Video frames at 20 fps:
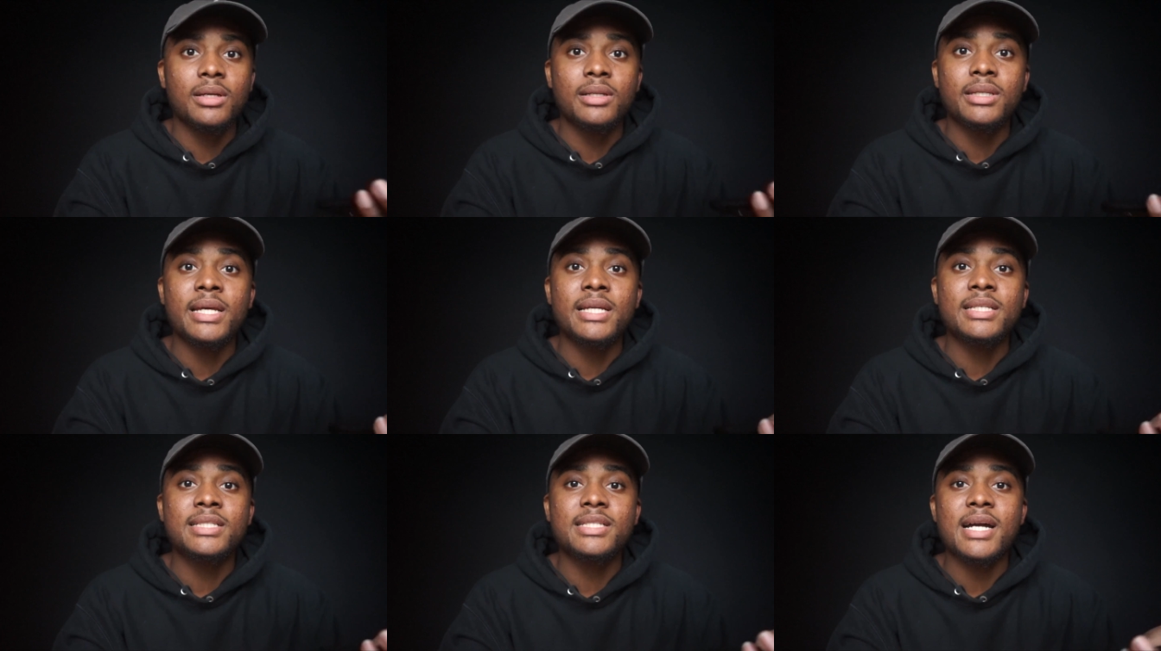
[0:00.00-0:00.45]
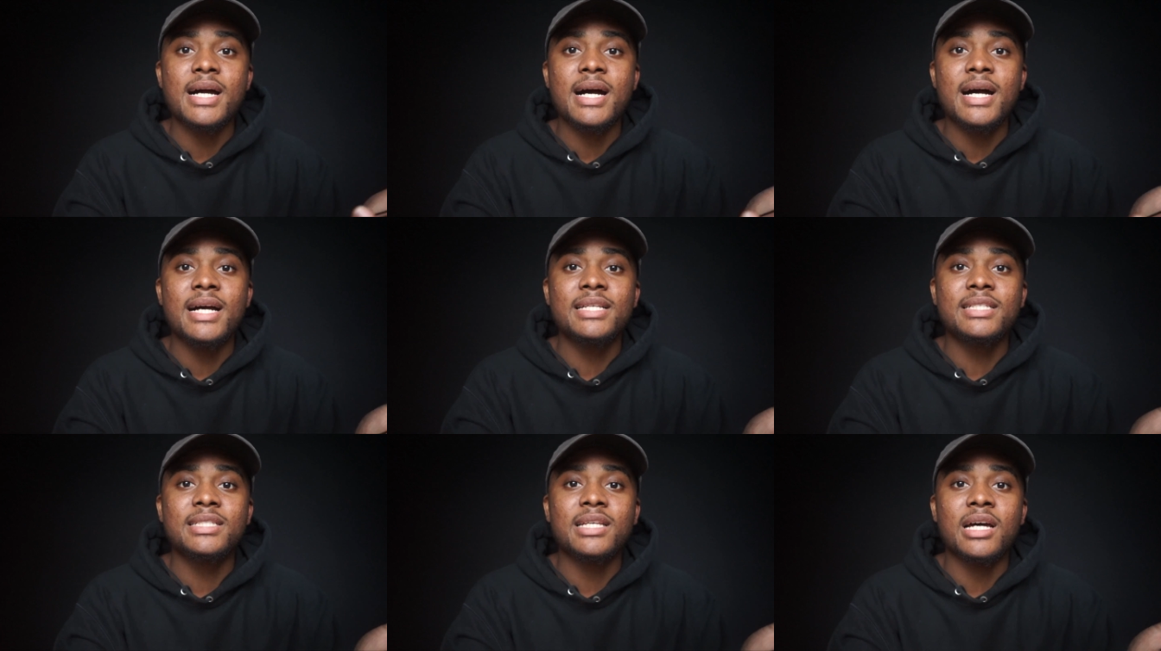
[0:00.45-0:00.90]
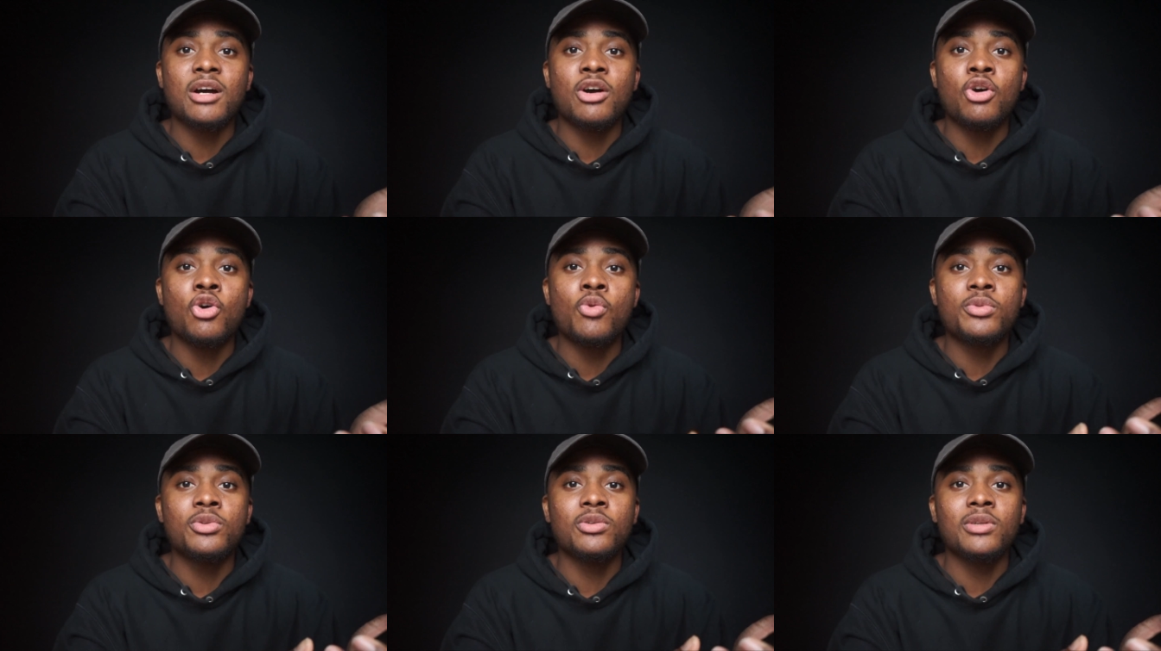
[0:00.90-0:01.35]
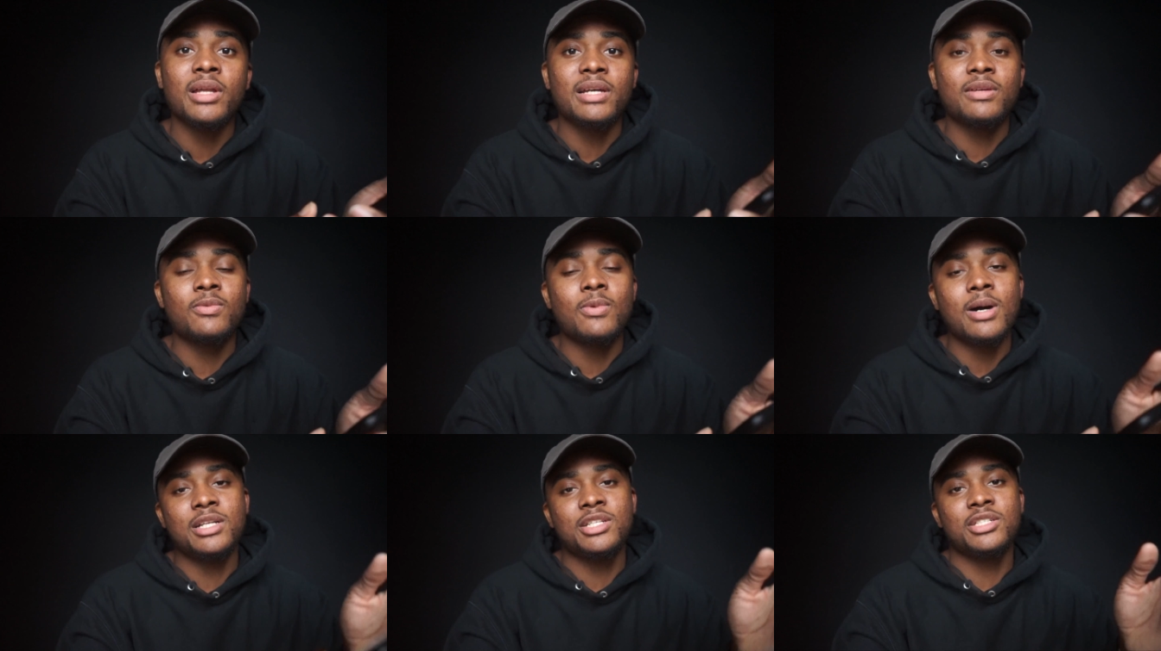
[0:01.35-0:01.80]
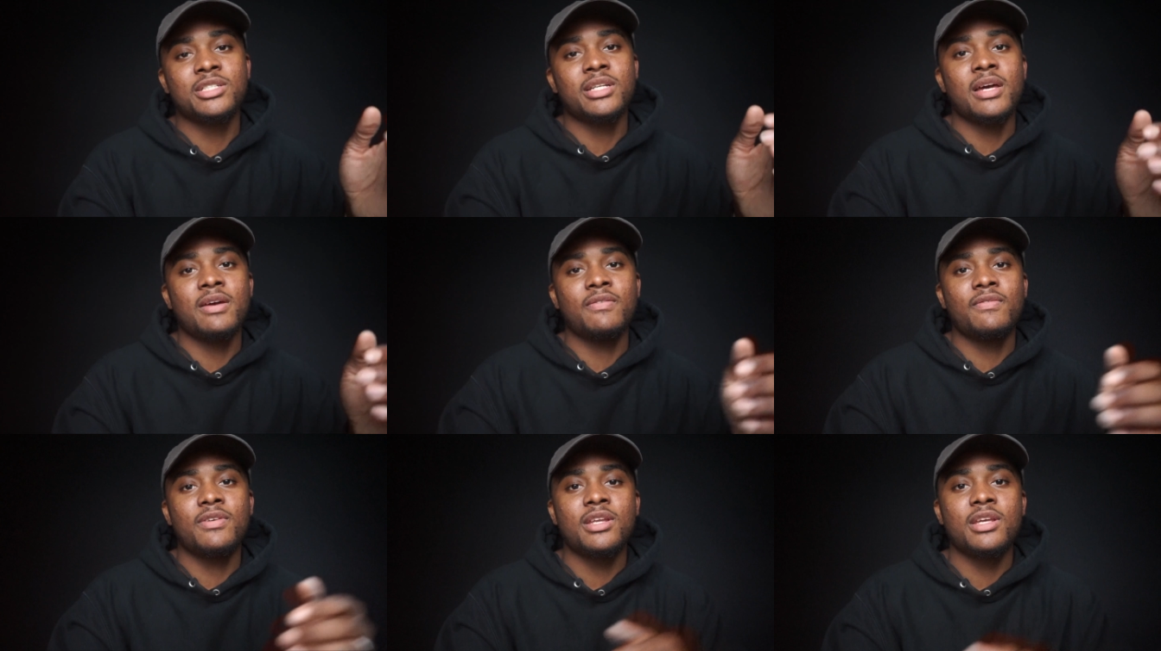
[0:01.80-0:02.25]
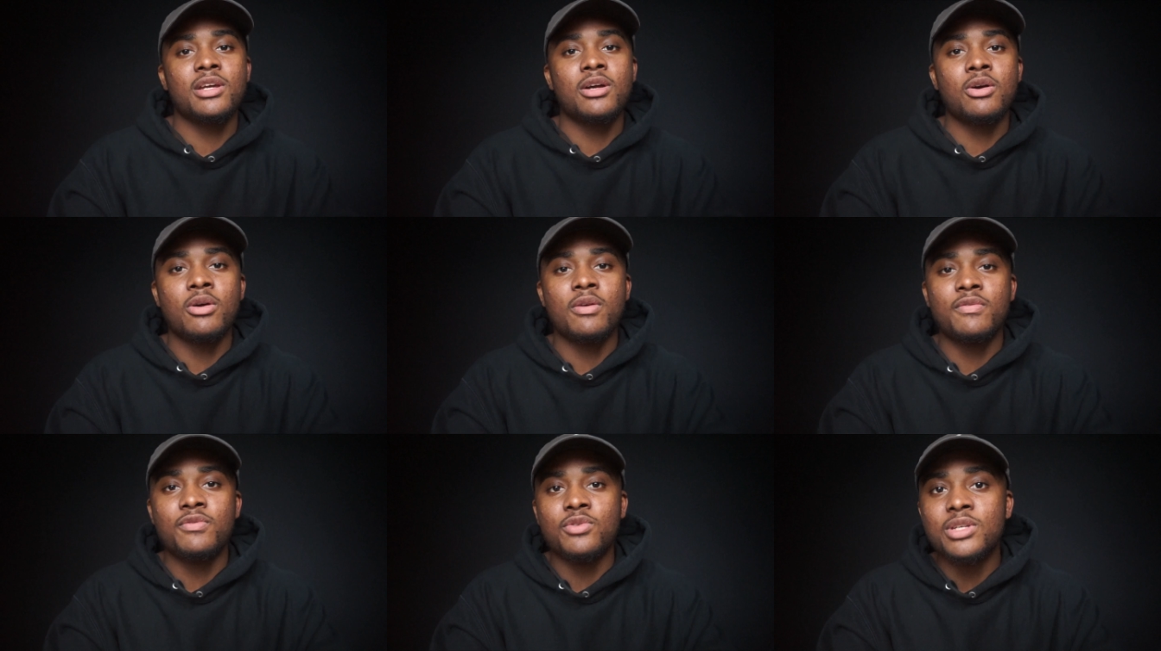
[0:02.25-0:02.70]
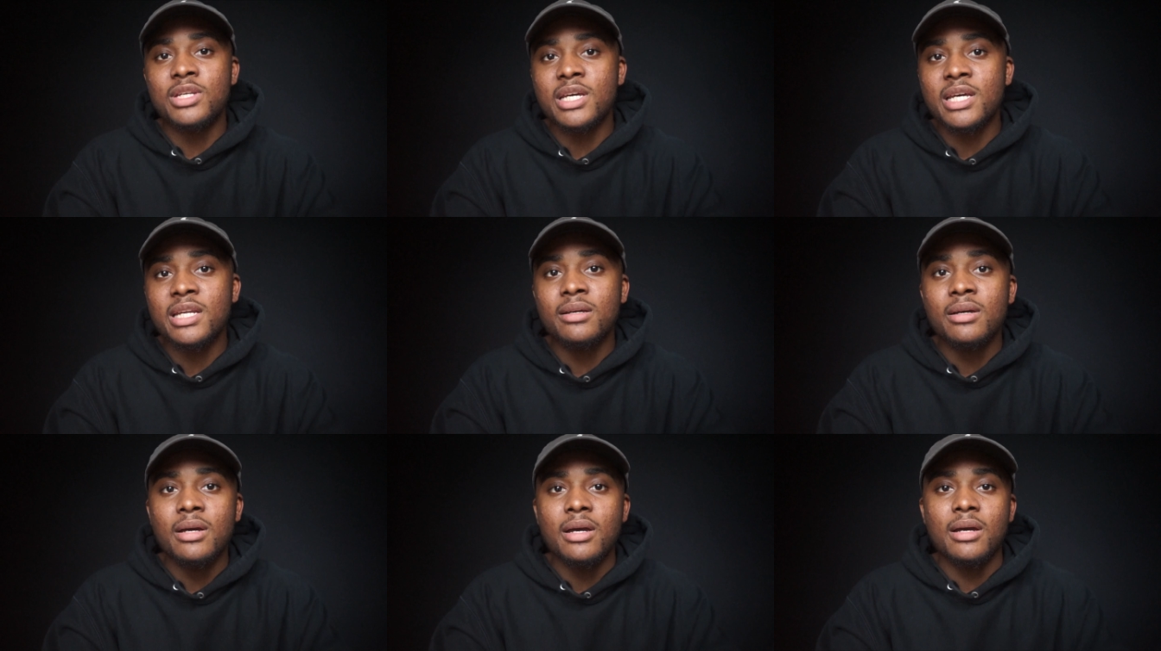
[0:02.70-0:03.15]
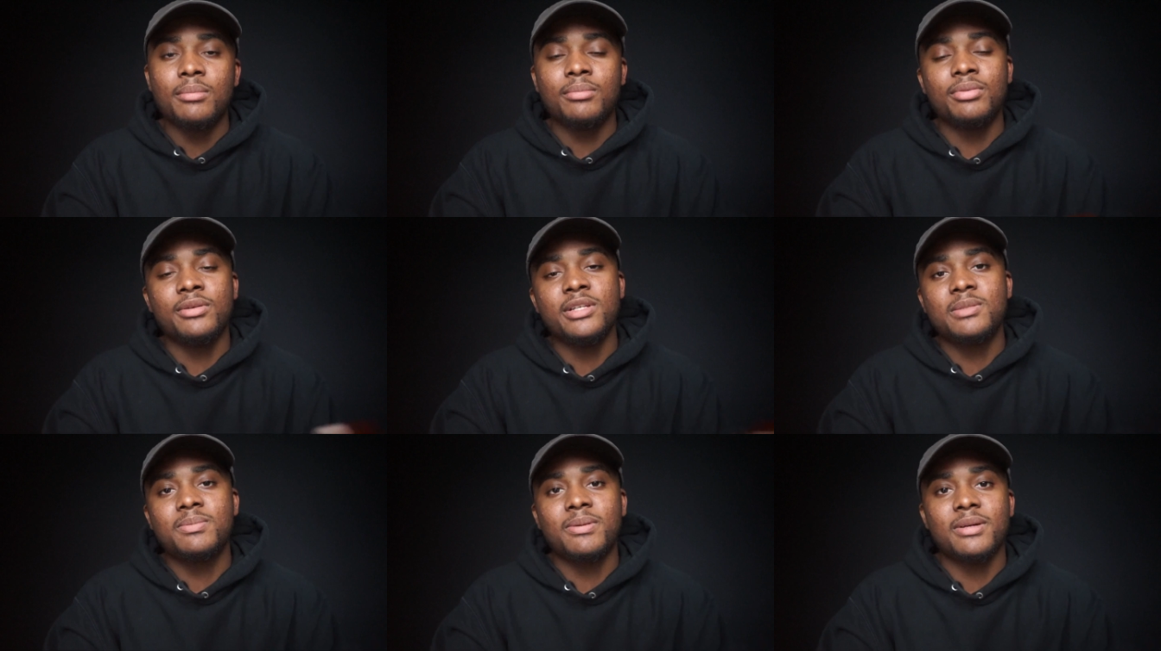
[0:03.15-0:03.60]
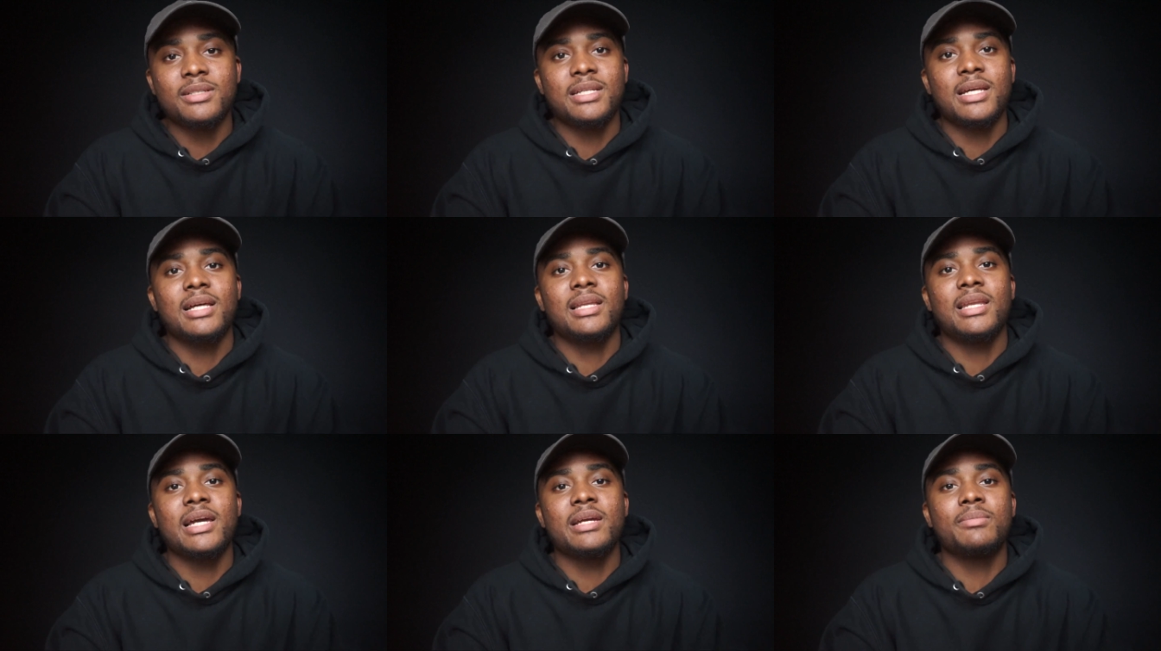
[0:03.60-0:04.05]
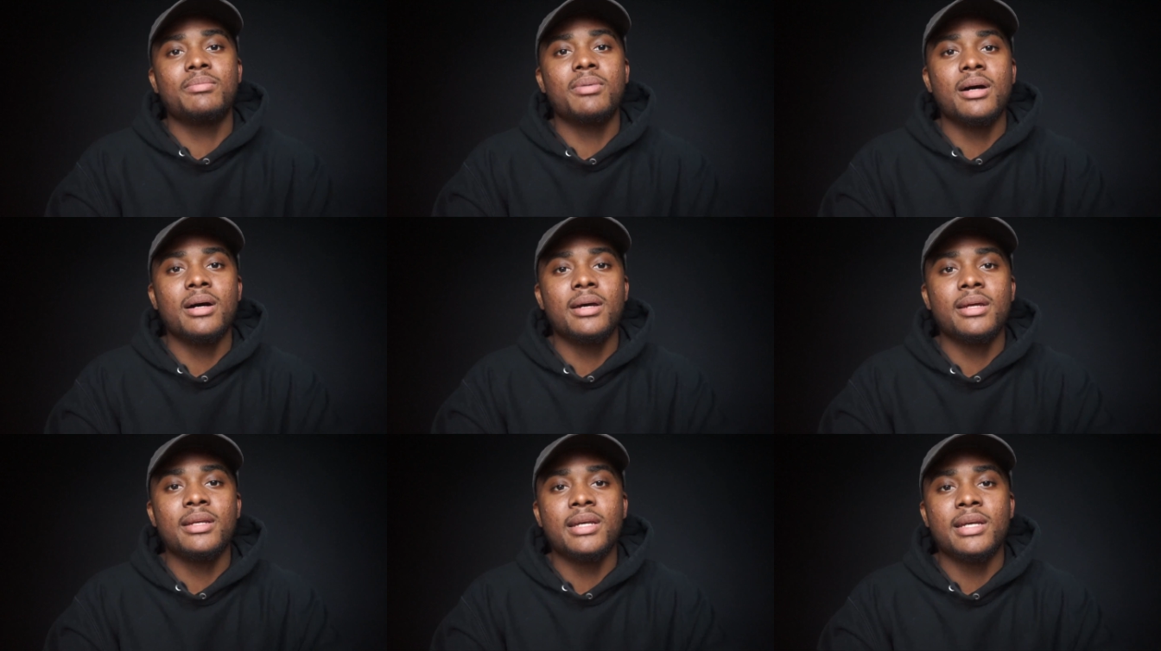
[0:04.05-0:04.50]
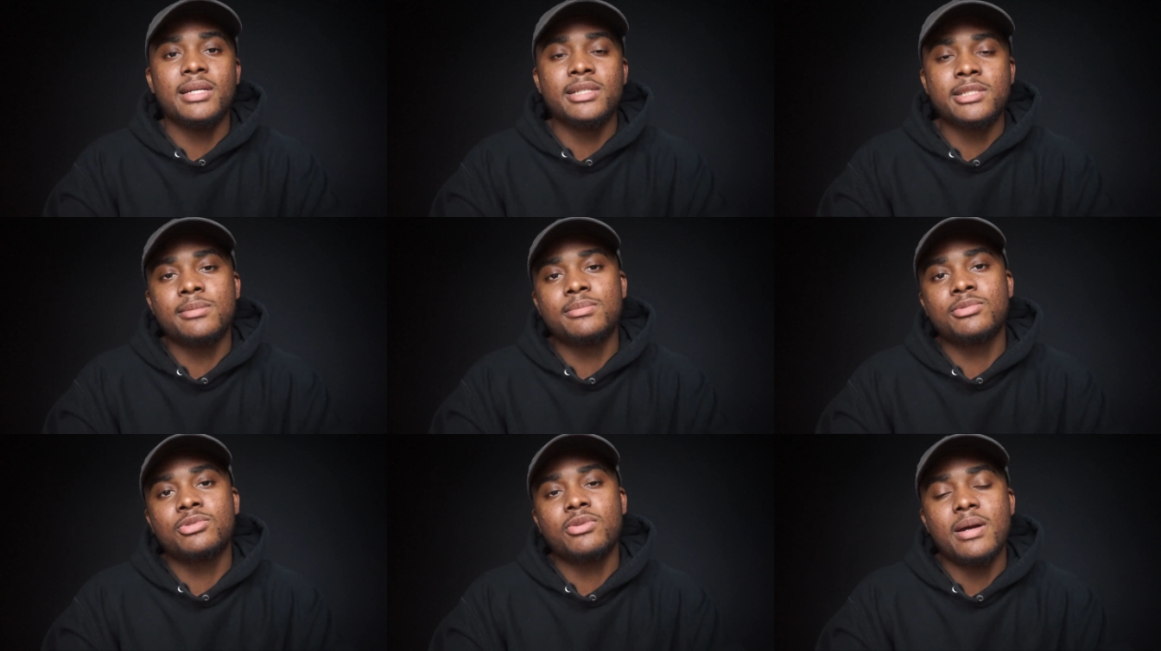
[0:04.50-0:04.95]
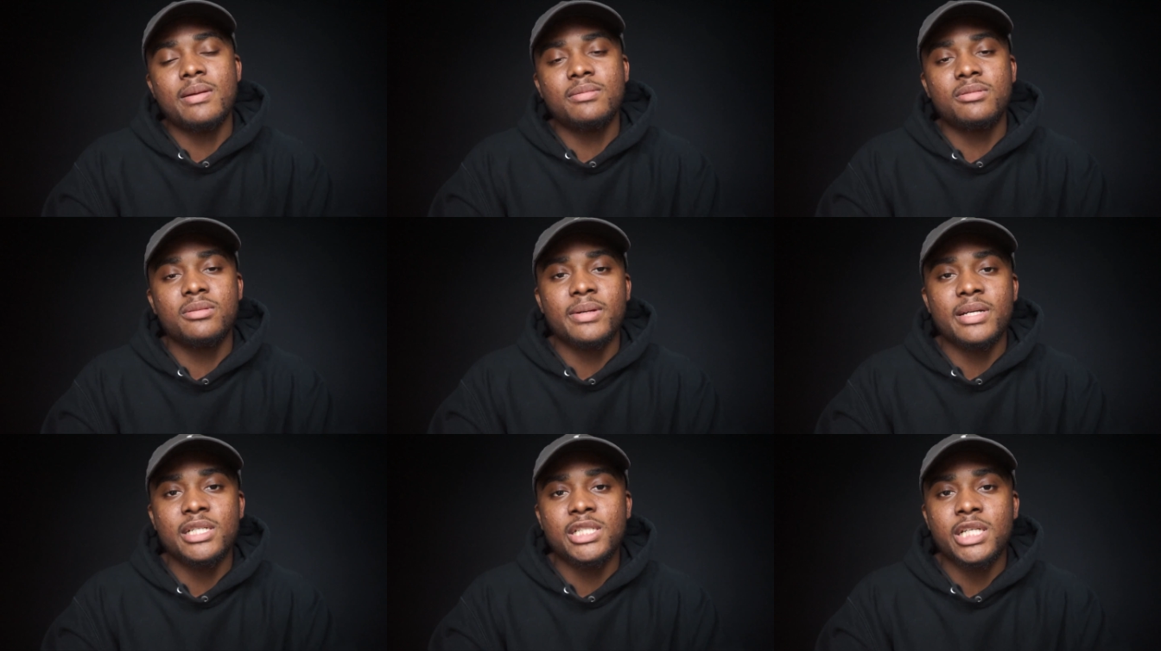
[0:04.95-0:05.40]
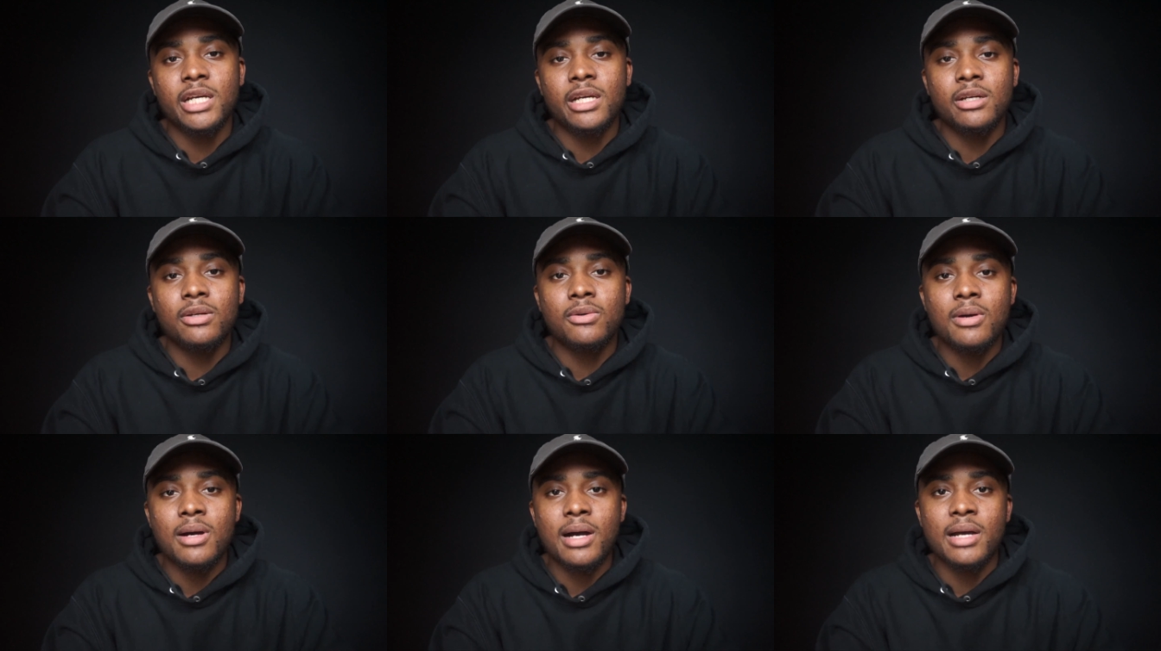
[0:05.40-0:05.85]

thanks guys, I hope you liked watching that video. If you did, please press that like button and subscribe to my channel.